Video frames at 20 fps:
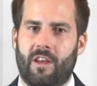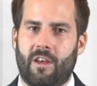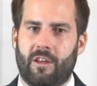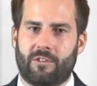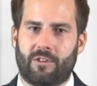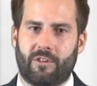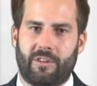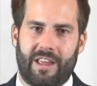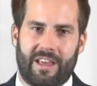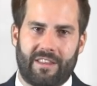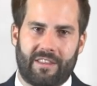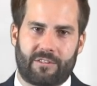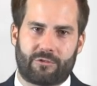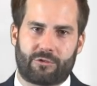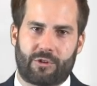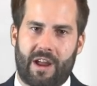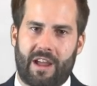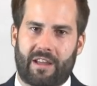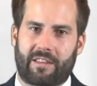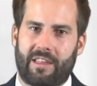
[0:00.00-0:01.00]
So down the
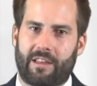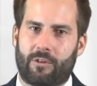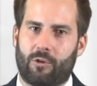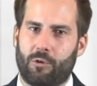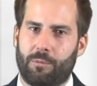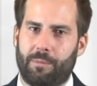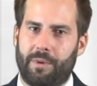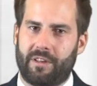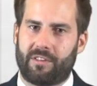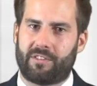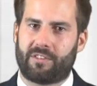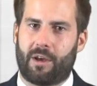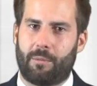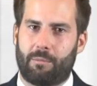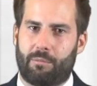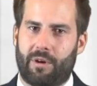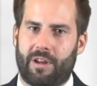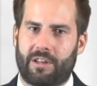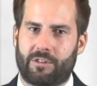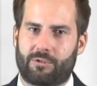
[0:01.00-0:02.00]
track there could be
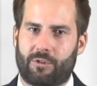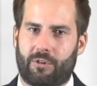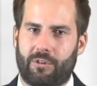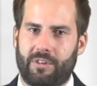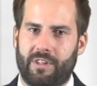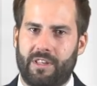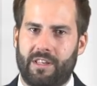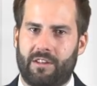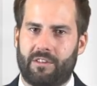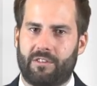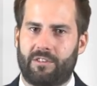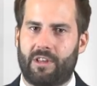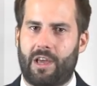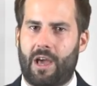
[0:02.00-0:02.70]
some pressure on yields.